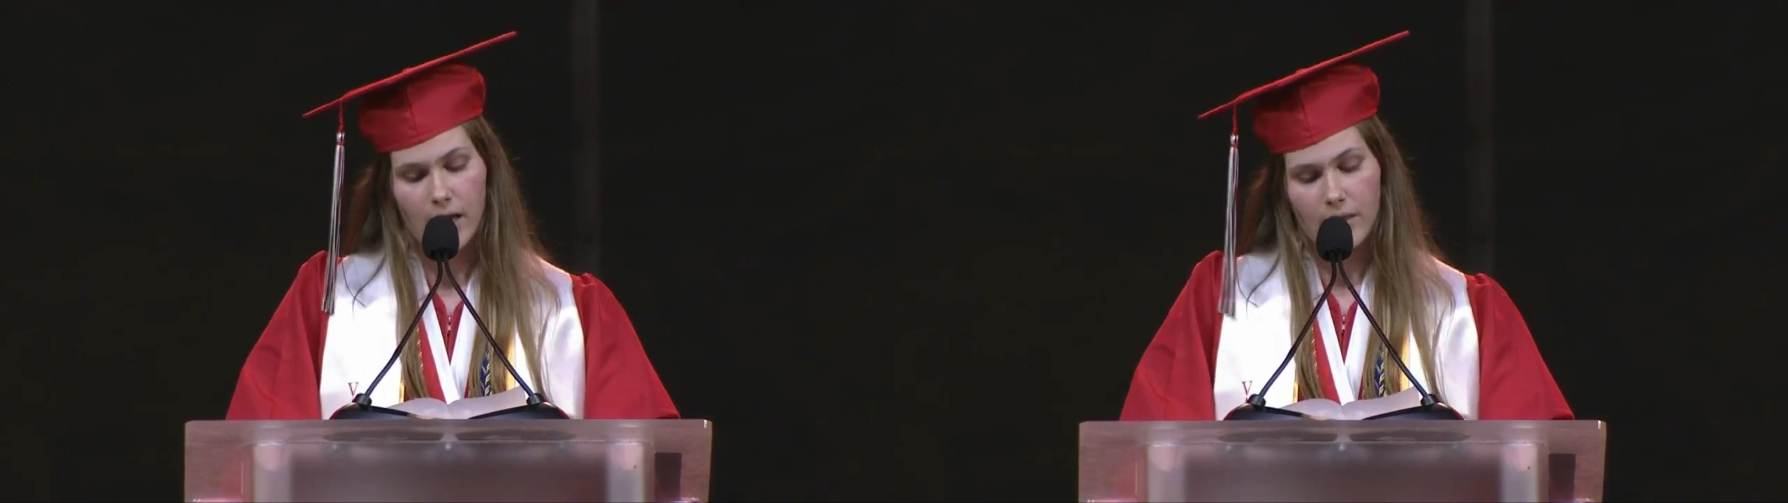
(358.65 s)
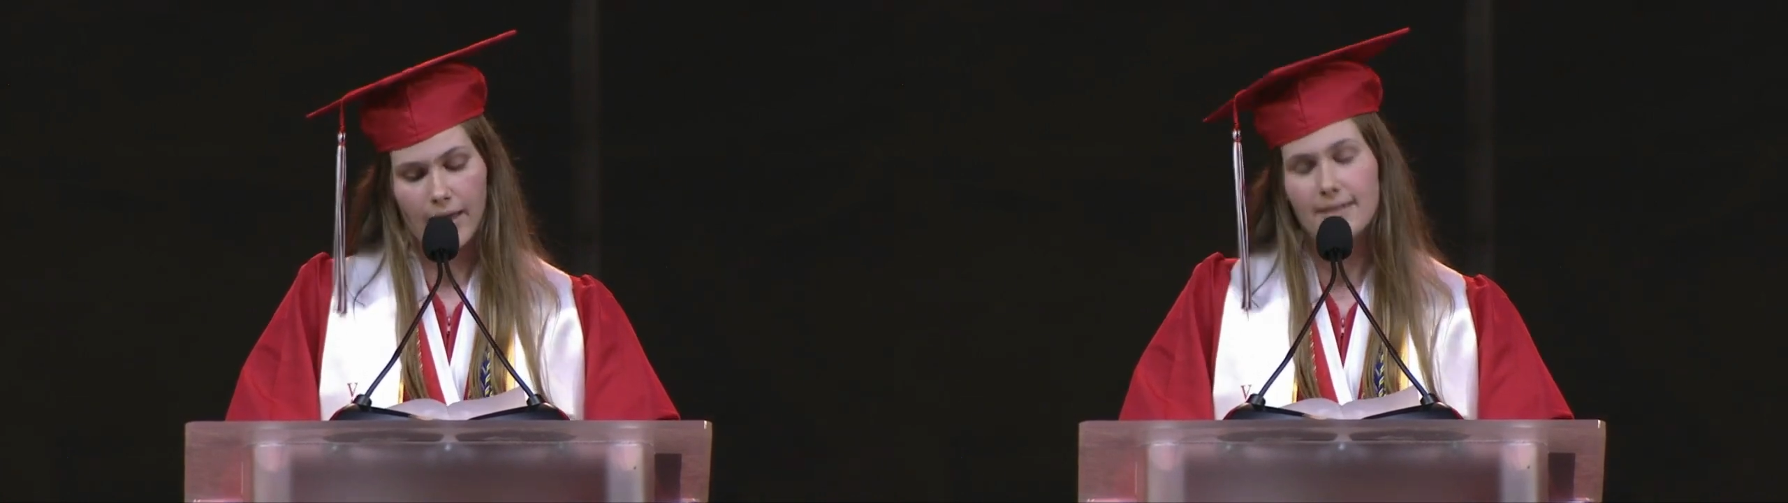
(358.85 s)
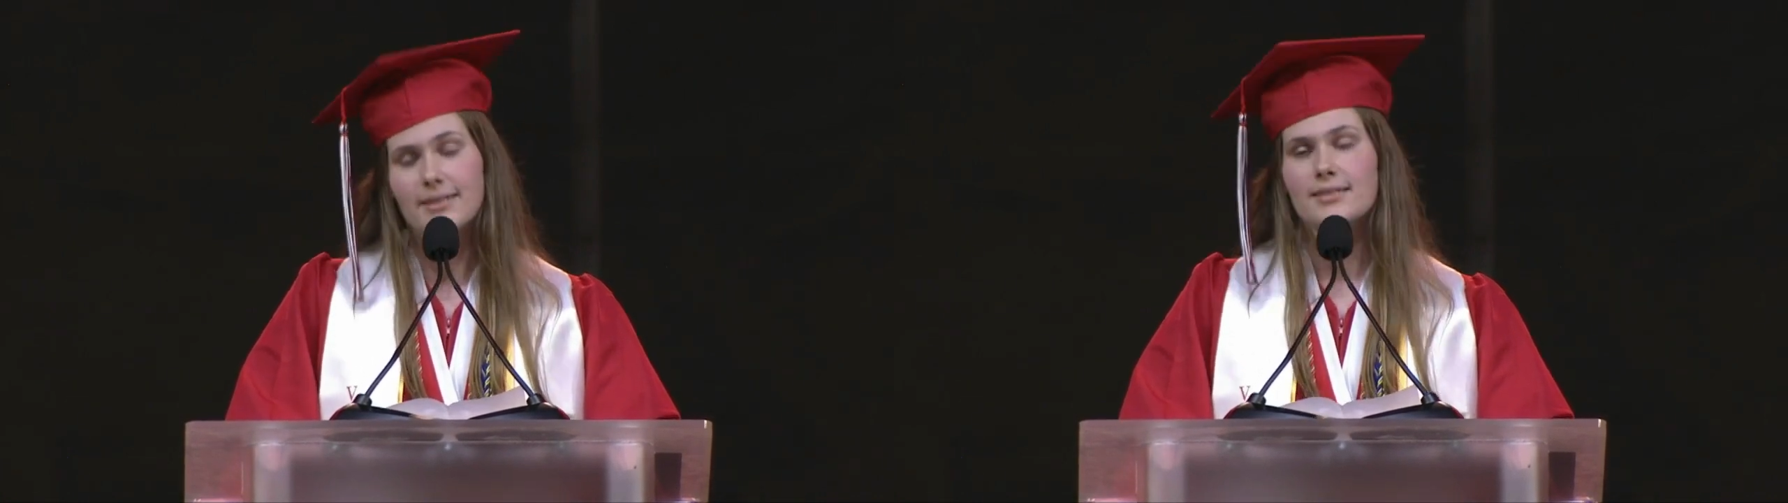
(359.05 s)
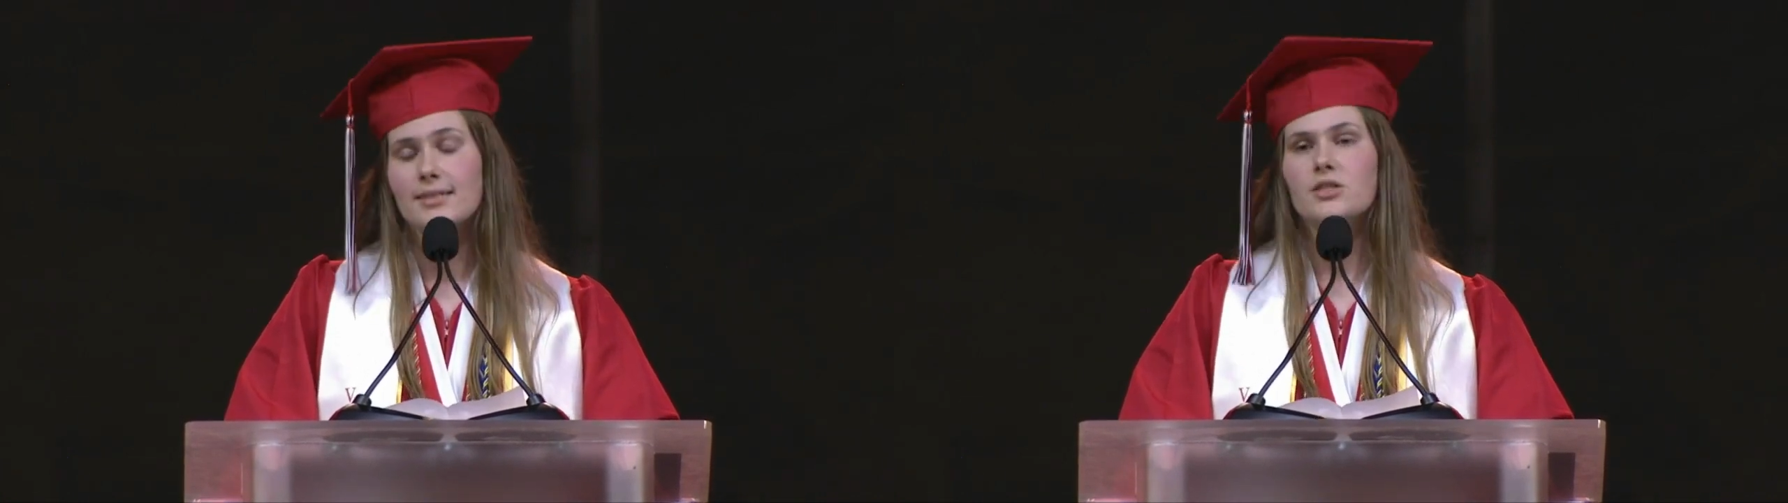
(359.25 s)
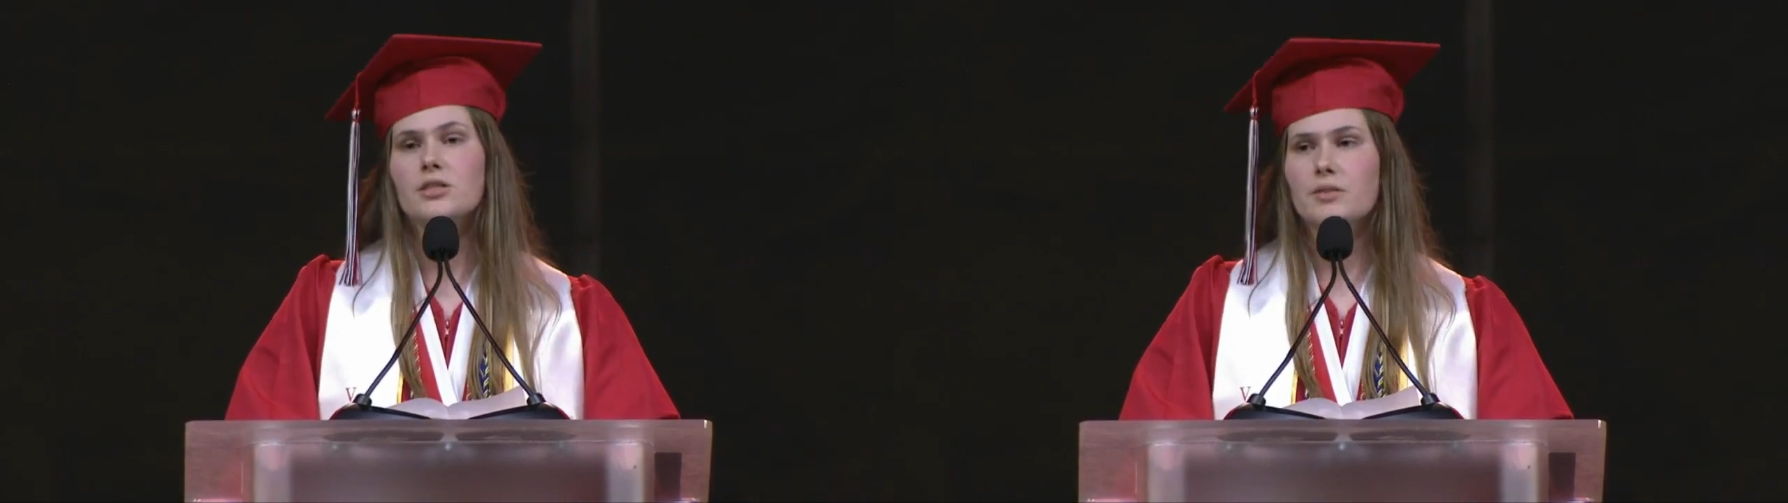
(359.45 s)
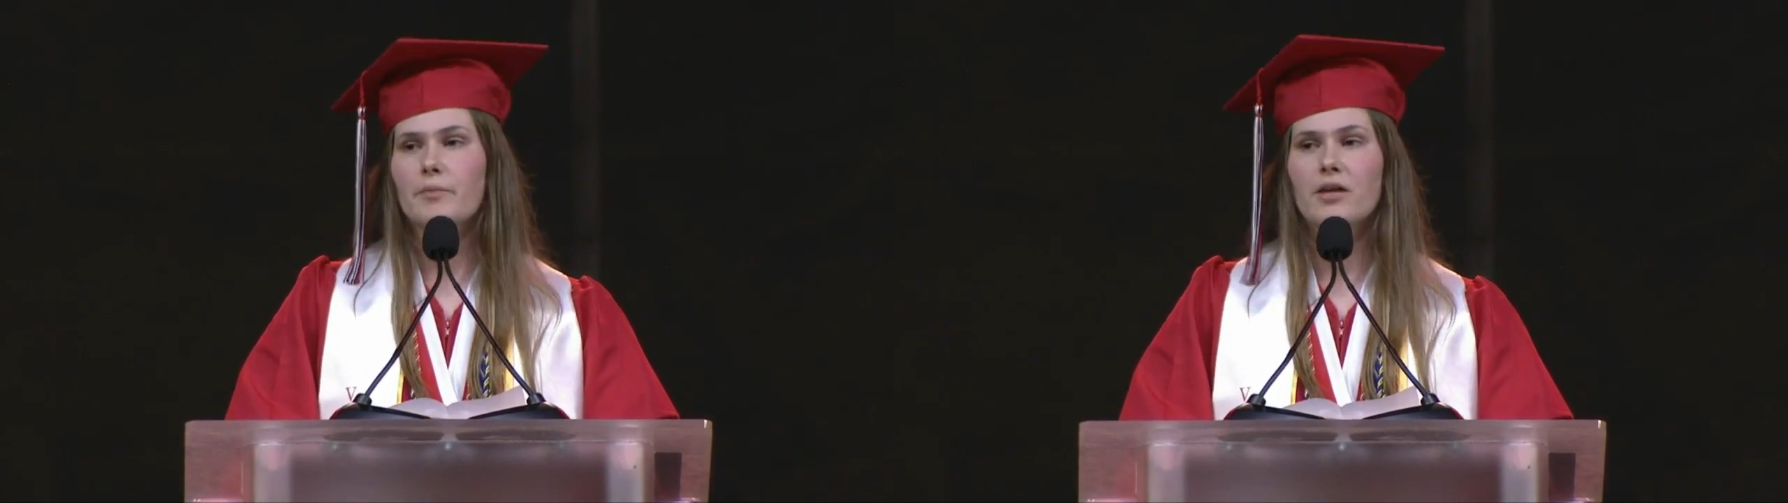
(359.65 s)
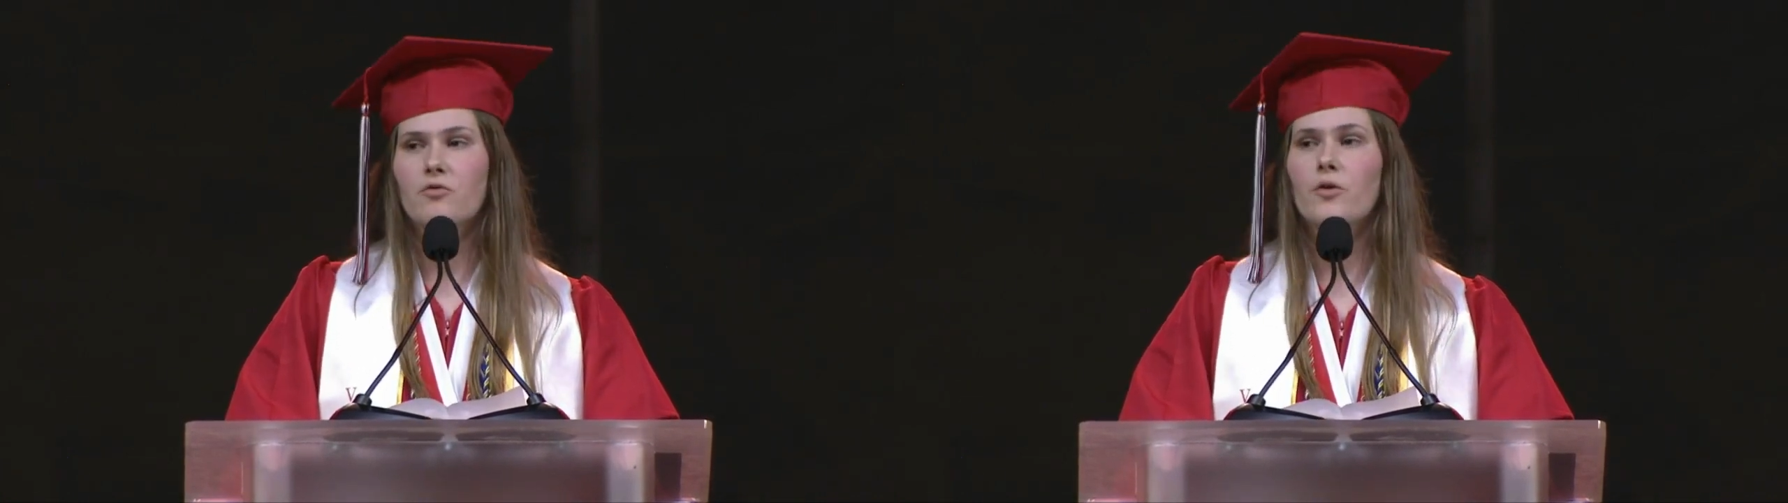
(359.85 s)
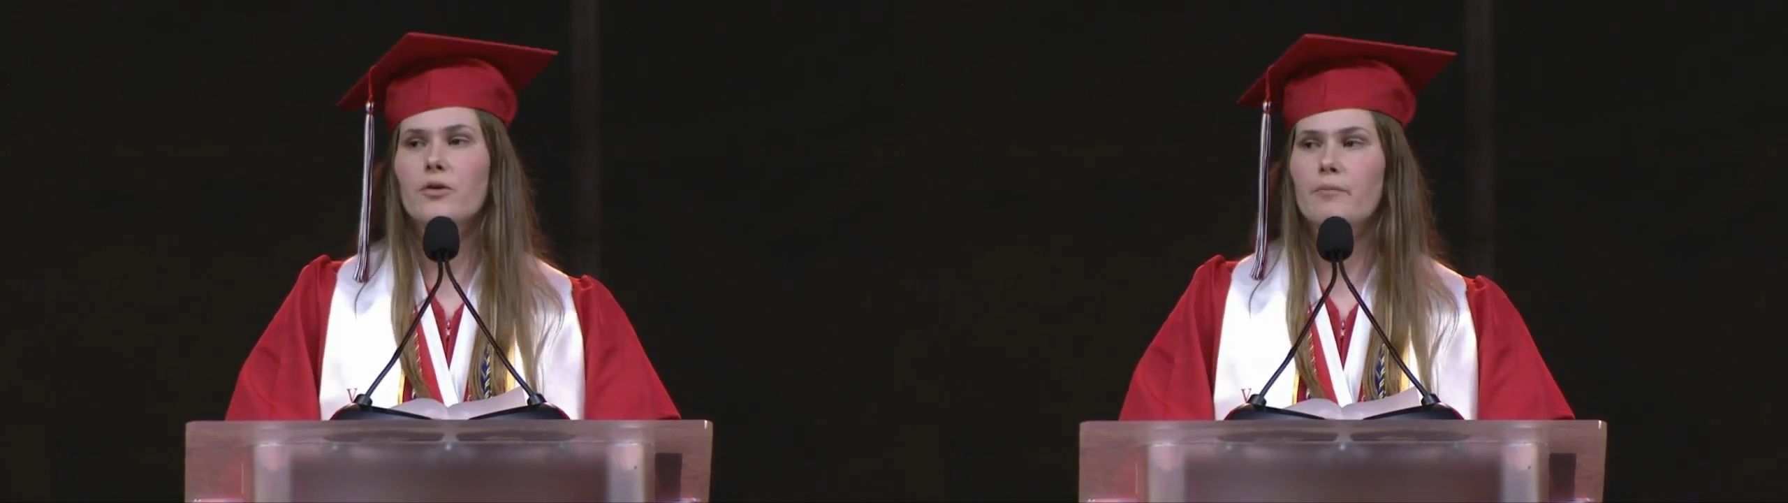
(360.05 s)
that decision is made for